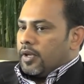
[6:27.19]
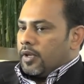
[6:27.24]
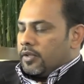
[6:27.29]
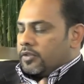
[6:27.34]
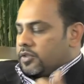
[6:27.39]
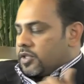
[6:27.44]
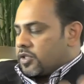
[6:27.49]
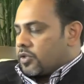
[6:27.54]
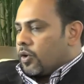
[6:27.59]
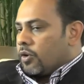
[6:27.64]

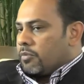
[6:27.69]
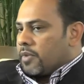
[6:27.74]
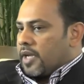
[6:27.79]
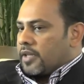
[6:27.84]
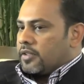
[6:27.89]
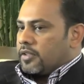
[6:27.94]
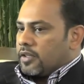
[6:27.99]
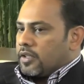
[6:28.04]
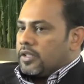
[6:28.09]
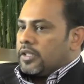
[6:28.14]
Just going back
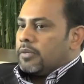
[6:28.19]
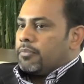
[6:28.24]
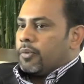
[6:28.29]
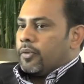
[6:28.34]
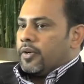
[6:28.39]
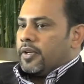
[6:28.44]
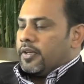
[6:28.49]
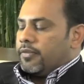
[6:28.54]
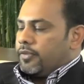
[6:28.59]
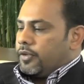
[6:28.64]
to the earlier
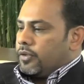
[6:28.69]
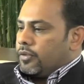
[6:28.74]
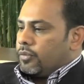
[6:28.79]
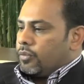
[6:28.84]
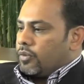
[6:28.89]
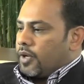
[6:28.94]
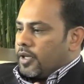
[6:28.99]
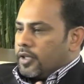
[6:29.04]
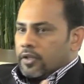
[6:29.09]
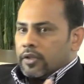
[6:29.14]
point, if you
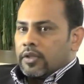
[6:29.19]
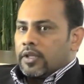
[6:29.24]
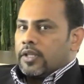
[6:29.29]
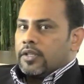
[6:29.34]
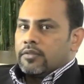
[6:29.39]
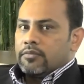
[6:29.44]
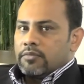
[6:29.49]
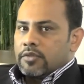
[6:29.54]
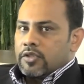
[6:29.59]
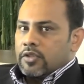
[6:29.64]
want to look at
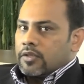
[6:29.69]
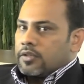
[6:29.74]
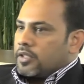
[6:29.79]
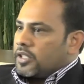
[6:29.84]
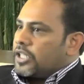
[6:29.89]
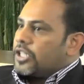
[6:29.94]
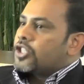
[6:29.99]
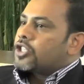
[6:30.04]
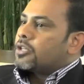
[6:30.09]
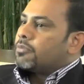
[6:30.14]
sort of
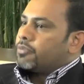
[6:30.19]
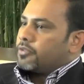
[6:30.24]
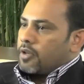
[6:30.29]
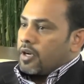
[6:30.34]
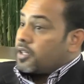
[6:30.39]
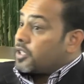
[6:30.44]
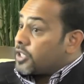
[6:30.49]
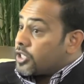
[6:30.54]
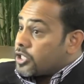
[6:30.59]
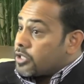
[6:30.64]

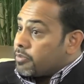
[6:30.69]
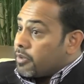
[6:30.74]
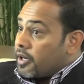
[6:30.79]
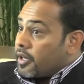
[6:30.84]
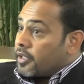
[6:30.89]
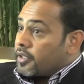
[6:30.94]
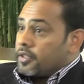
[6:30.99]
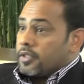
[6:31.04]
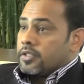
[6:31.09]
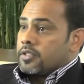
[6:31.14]
thought leadership
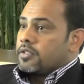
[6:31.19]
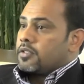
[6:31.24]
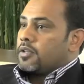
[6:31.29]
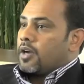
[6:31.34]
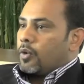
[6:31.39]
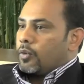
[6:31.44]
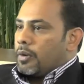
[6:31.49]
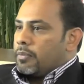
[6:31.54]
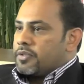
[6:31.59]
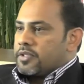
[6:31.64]
articles,
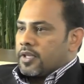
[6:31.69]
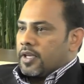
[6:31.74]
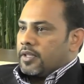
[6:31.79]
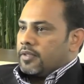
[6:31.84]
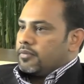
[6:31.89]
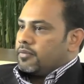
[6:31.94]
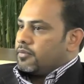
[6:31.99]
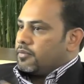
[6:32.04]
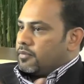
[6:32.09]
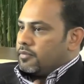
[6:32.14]
our website,
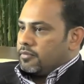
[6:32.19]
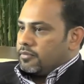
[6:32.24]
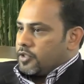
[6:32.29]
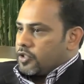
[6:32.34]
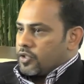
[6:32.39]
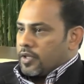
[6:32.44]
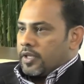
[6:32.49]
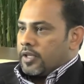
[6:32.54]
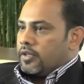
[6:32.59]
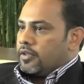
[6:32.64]

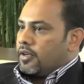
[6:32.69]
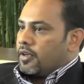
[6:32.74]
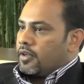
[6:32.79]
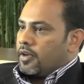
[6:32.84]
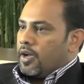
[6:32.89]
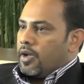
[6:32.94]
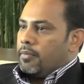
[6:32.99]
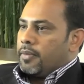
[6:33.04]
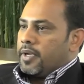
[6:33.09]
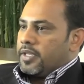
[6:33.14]

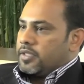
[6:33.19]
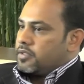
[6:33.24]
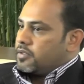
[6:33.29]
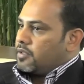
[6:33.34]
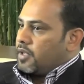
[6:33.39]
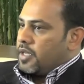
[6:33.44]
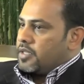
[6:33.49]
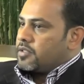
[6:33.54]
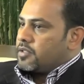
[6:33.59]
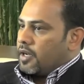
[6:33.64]
visualiq.com, has
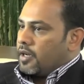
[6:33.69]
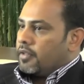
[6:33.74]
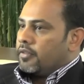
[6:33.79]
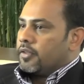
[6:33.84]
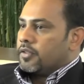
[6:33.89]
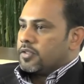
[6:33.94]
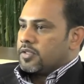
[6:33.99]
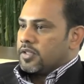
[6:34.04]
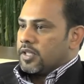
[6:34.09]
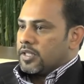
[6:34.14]
a ton of
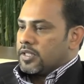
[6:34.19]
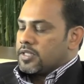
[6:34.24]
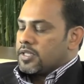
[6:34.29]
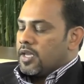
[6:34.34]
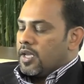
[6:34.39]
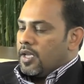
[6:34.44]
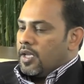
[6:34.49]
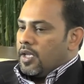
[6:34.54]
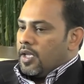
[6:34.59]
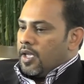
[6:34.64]
those things.
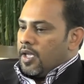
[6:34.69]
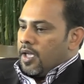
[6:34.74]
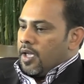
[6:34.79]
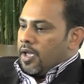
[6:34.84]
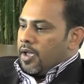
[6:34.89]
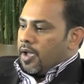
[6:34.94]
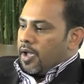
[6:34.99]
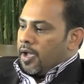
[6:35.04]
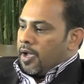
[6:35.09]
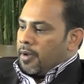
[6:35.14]

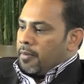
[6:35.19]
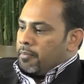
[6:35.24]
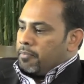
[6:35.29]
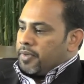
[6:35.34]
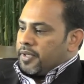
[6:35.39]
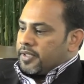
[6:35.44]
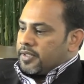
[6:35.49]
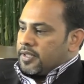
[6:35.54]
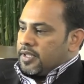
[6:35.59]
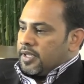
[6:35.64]

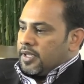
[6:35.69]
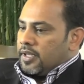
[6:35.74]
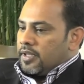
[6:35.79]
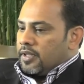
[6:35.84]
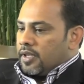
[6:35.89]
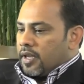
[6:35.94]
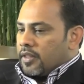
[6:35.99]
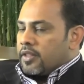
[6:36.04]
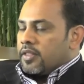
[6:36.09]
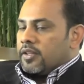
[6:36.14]
But
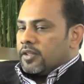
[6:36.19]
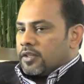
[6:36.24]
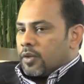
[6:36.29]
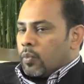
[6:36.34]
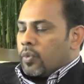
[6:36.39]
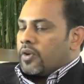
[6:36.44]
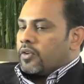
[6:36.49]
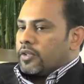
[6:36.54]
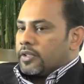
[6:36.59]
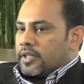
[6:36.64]
the other thing that
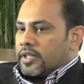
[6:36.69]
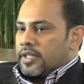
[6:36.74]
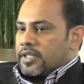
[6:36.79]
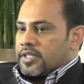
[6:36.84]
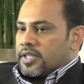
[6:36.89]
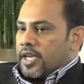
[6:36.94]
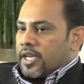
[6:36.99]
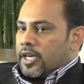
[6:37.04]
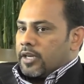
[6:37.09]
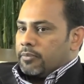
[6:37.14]
we're really
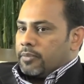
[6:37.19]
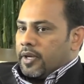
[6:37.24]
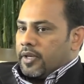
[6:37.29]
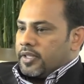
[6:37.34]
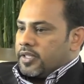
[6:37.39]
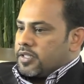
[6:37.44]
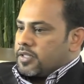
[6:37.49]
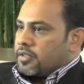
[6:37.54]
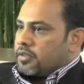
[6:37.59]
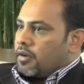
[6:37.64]
excited about
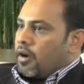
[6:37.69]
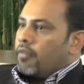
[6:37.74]
is,